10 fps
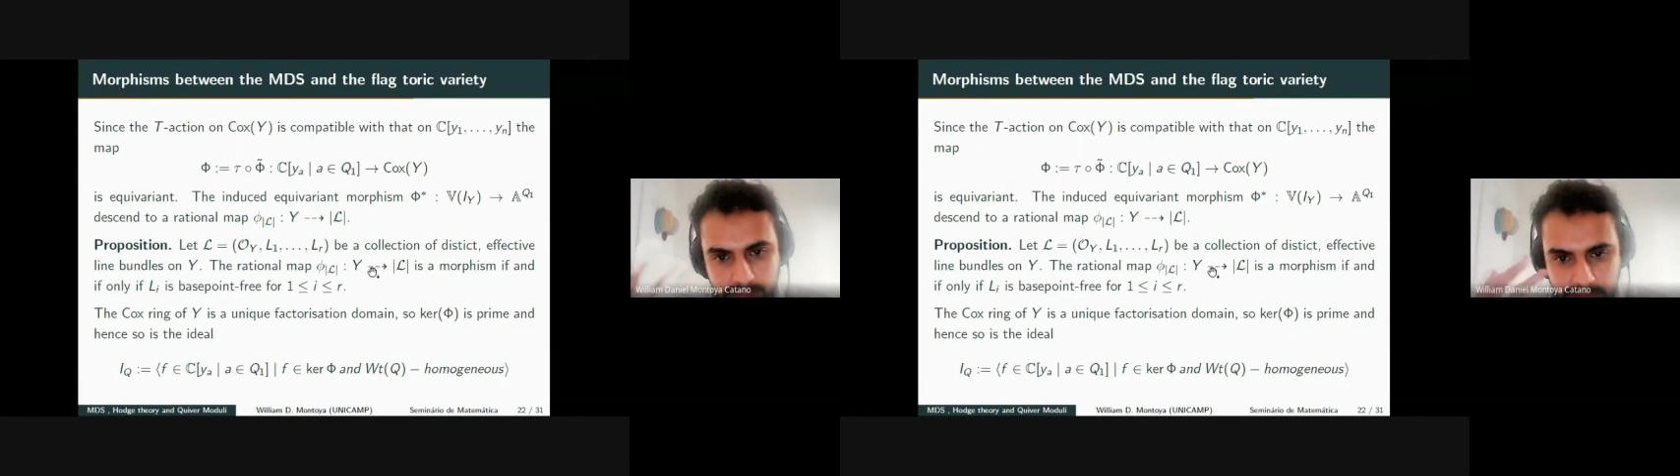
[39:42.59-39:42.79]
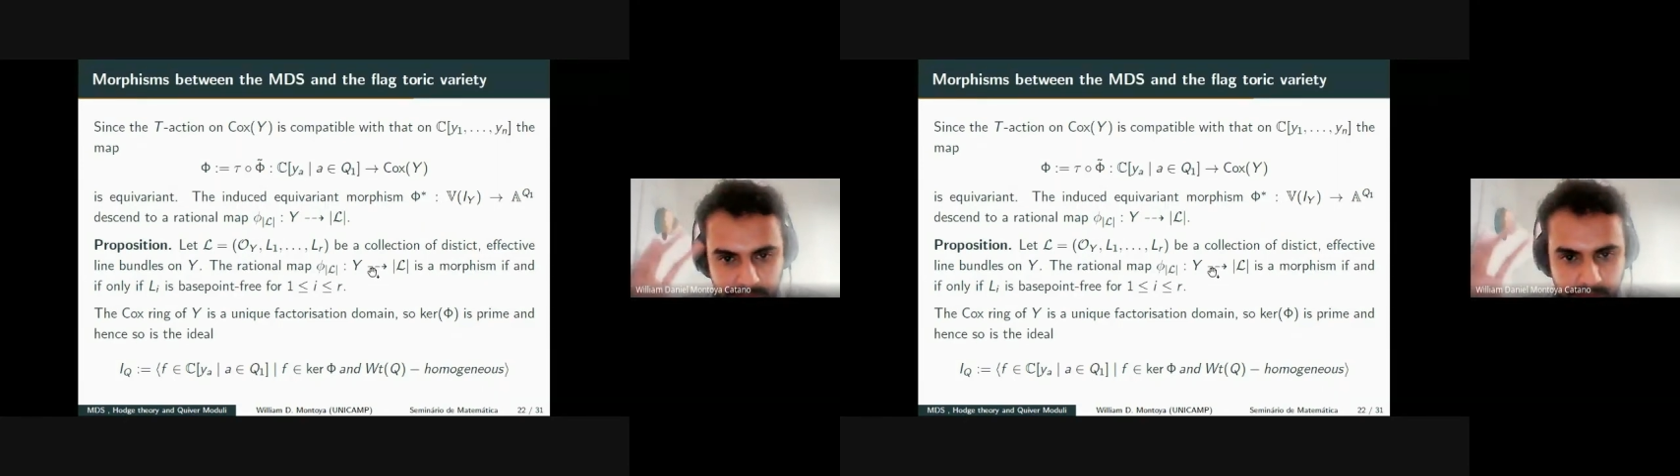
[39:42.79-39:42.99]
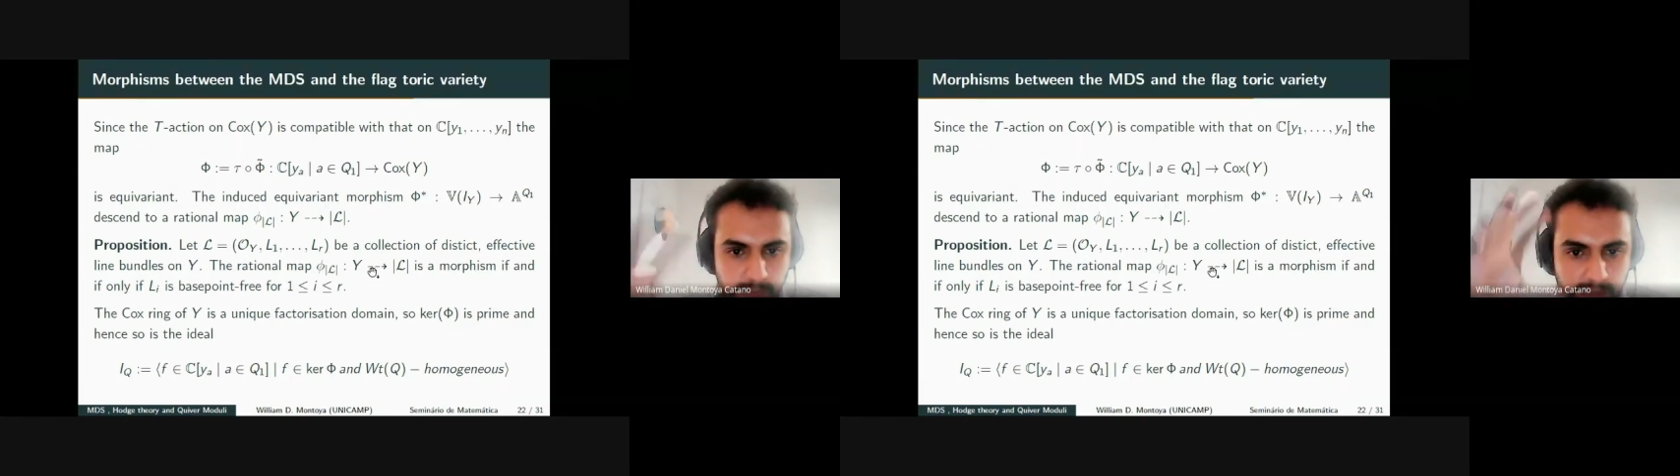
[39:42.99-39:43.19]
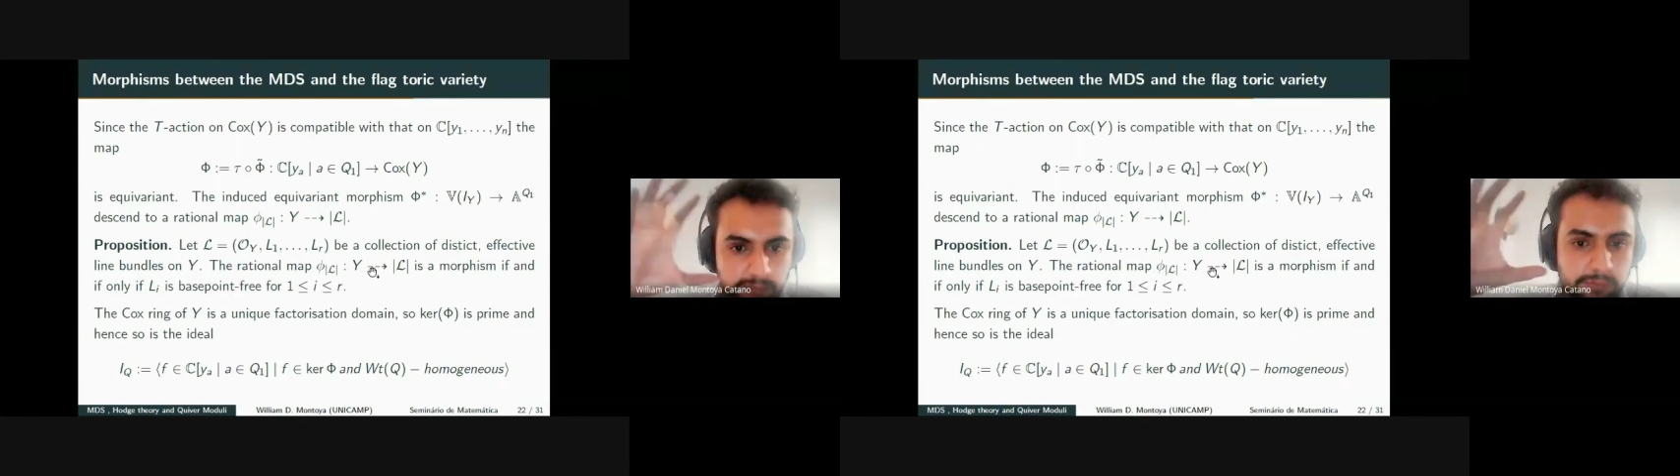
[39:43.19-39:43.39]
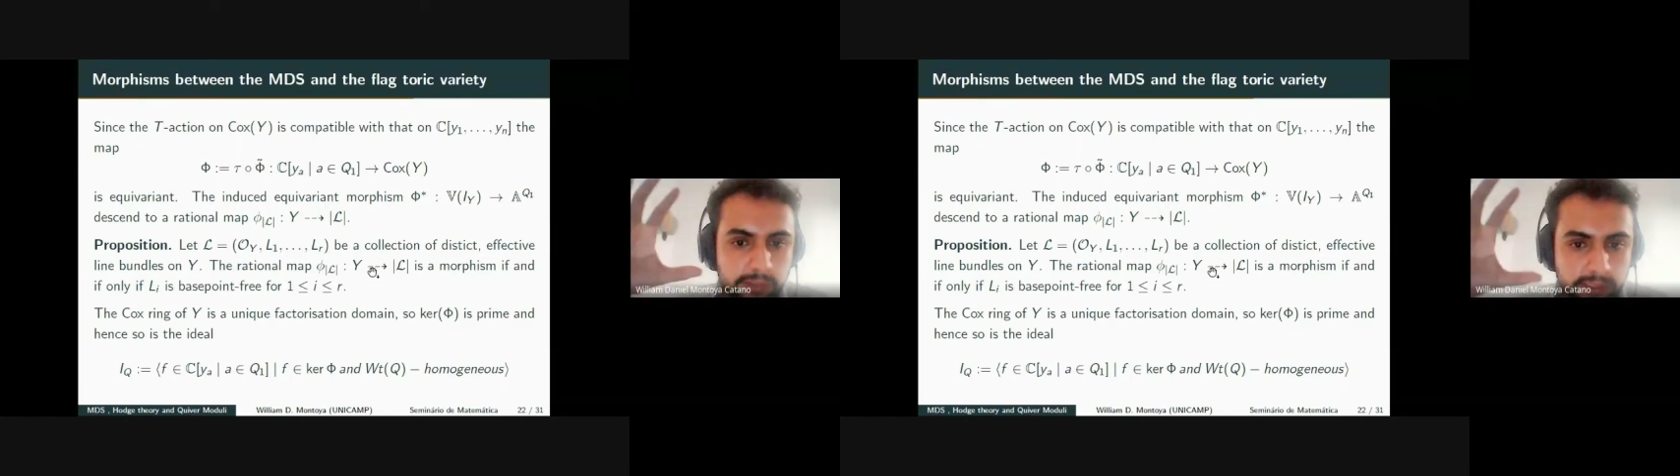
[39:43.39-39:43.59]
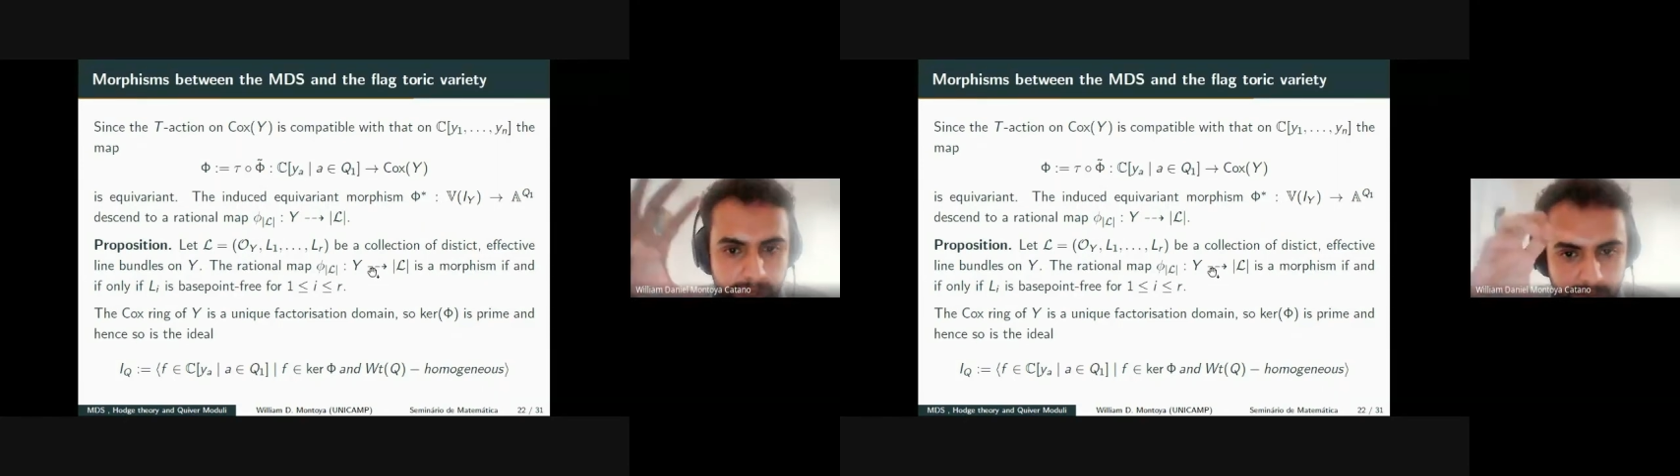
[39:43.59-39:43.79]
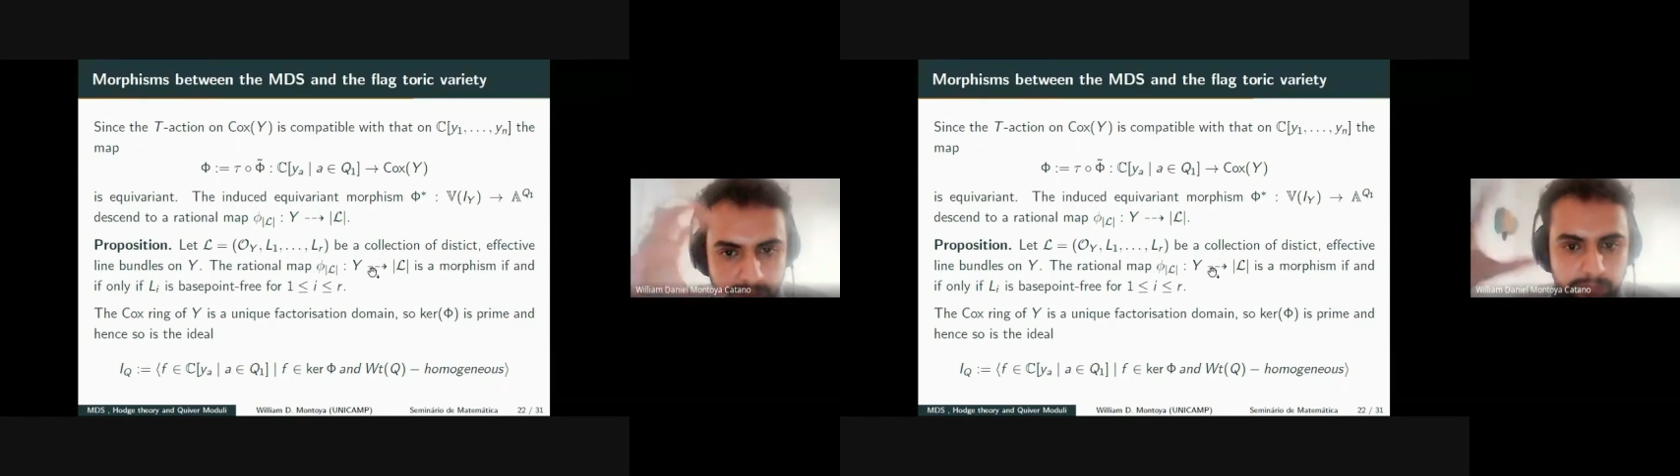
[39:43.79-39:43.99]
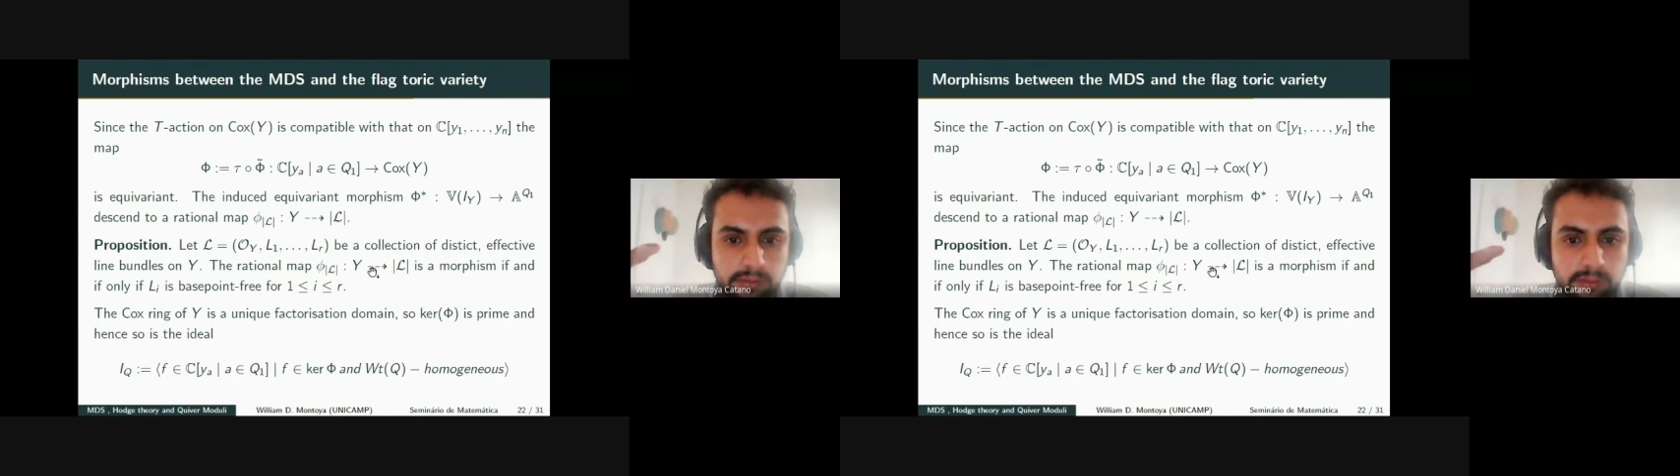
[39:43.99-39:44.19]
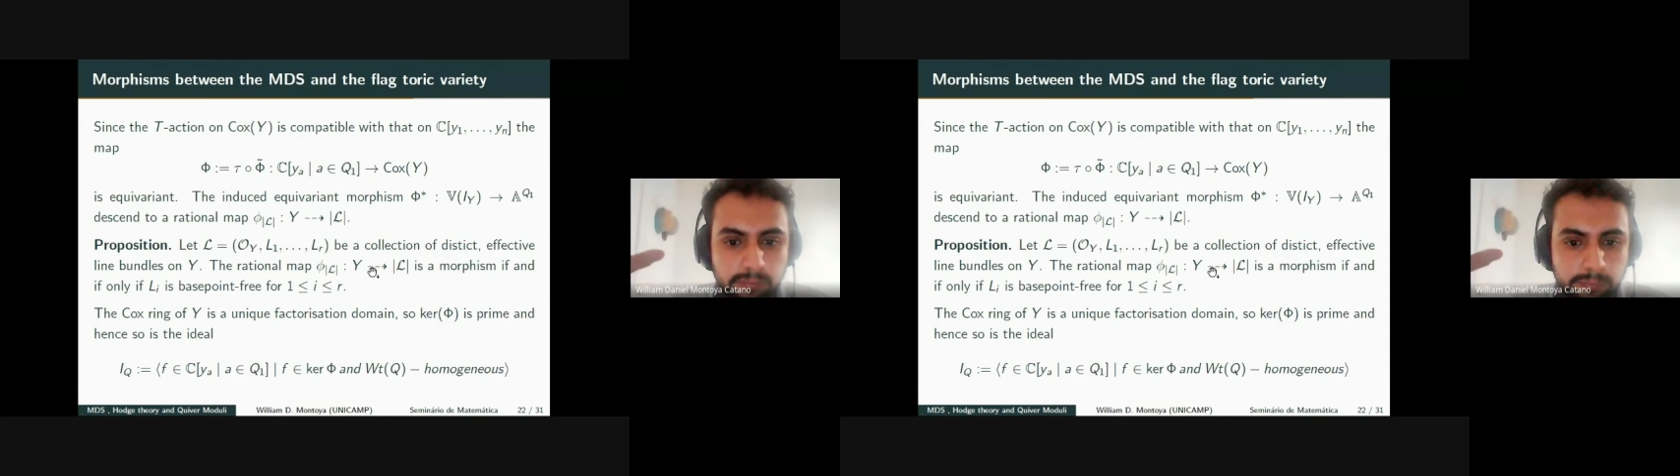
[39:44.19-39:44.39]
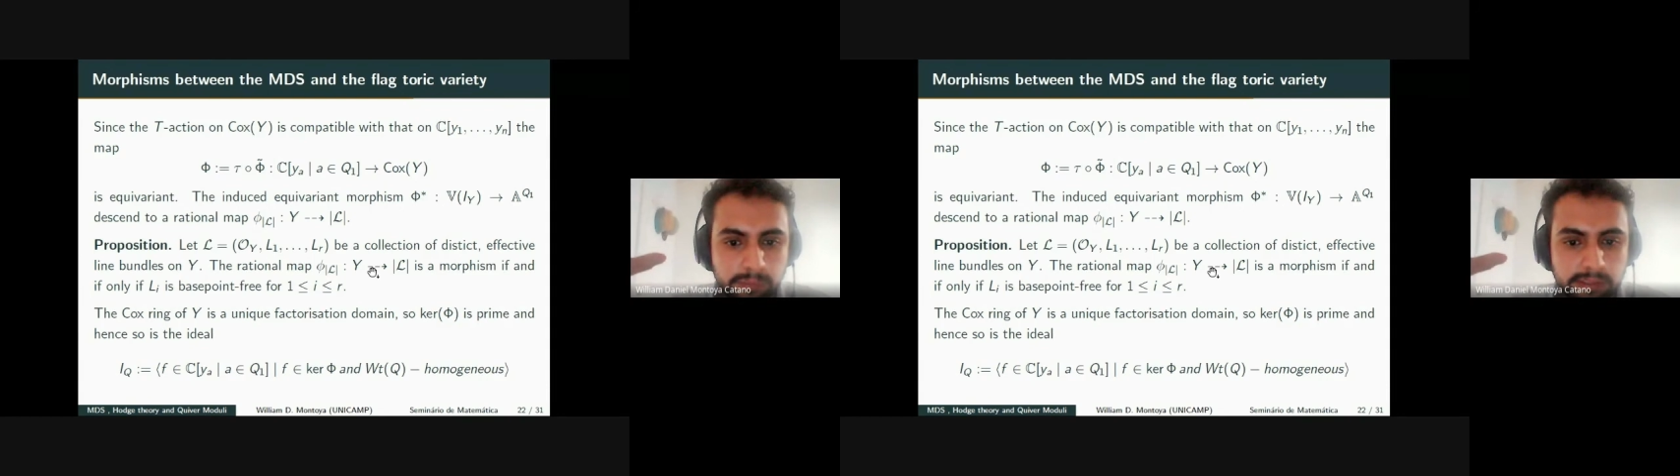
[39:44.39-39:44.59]
you can define them off
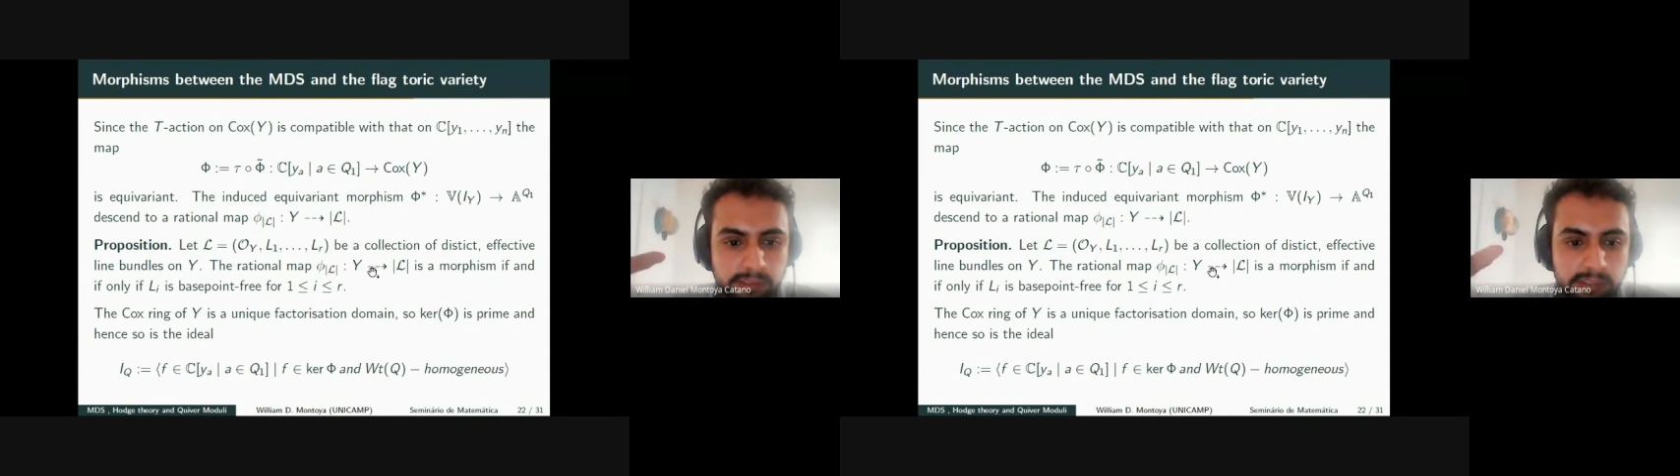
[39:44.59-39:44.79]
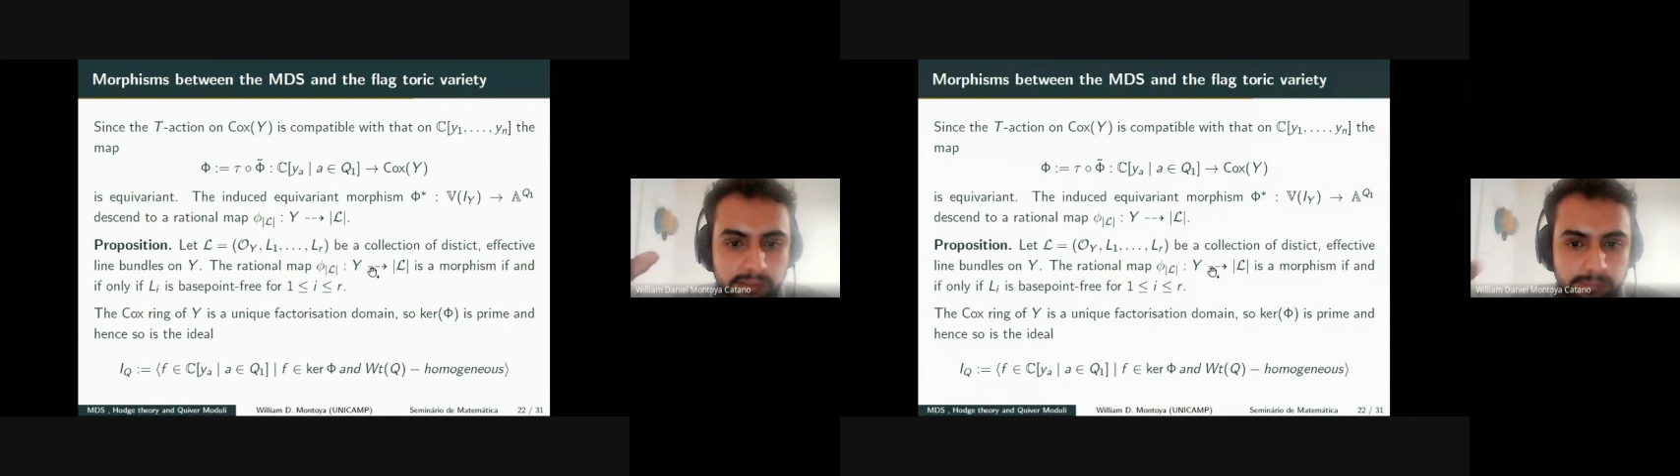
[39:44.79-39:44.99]
completely.